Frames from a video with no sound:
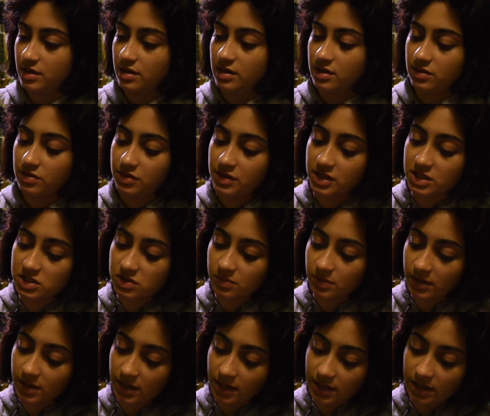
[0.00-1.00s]
This
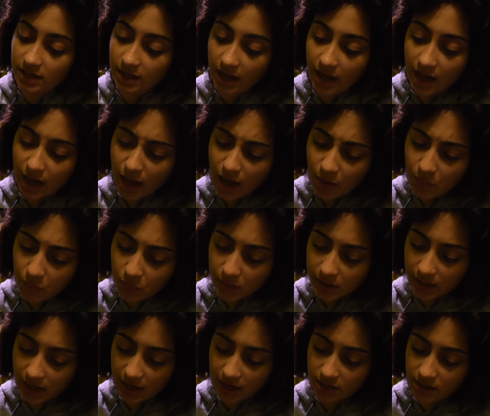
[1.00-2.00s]
one,
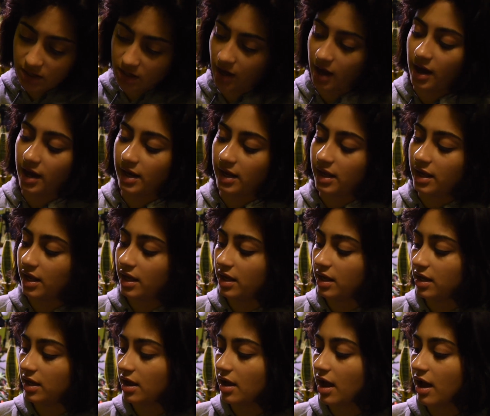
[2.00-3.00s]
when I got it,